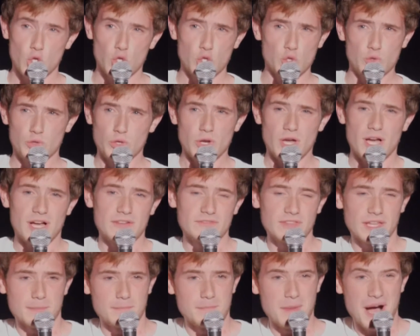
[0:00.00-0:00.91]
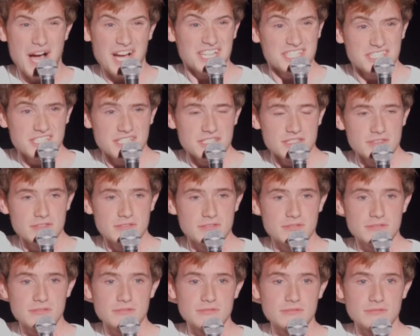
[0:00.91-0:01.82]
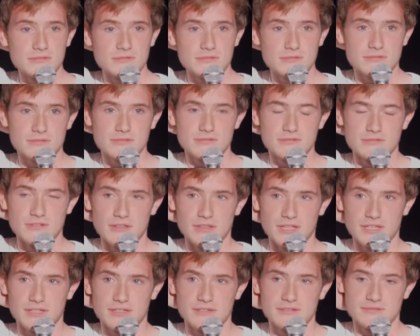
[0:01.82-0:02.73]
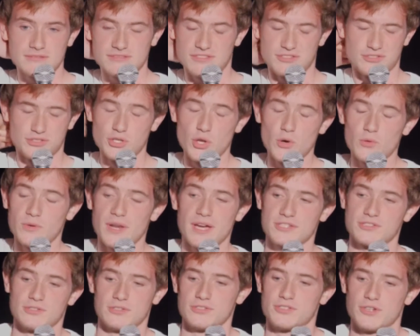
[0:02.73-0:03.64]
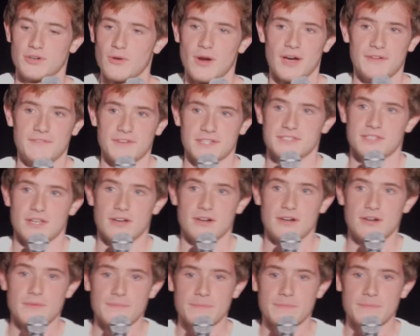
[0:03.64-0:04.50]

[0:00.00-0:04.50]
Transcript: you do not have like magazines, not like, there's no National Geographics there.